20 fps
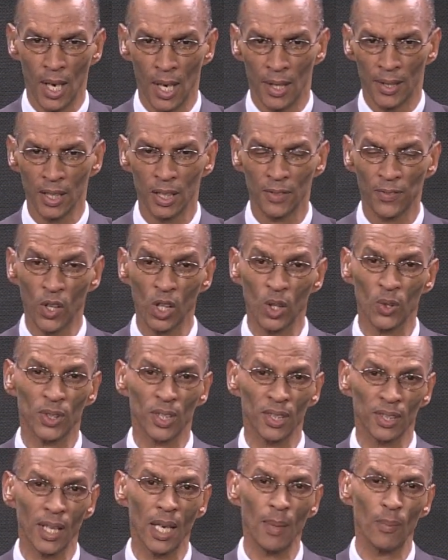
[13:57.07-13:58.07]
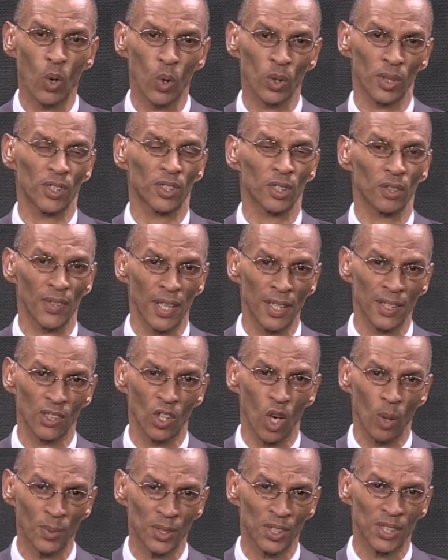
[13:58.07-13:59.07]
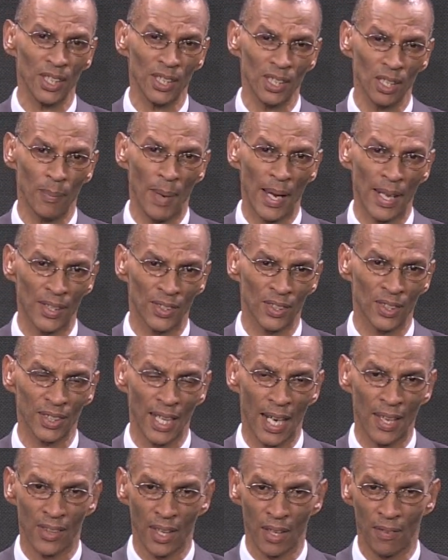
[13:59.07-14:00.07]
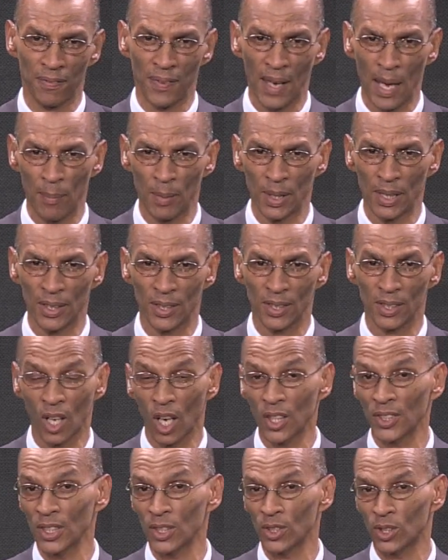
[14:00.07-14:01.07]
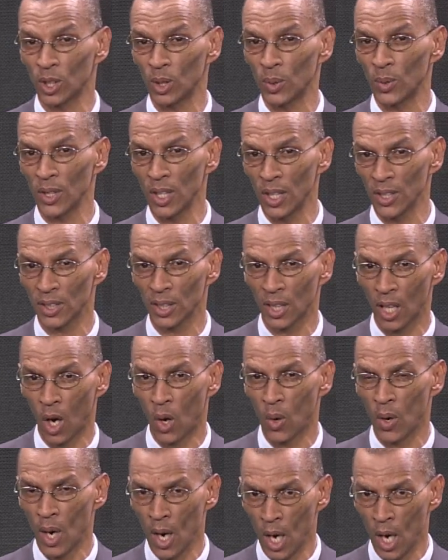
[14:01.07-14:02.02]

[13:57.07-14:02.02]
This follows the same audits of Eskom senior managers and their families starting 2 years ago,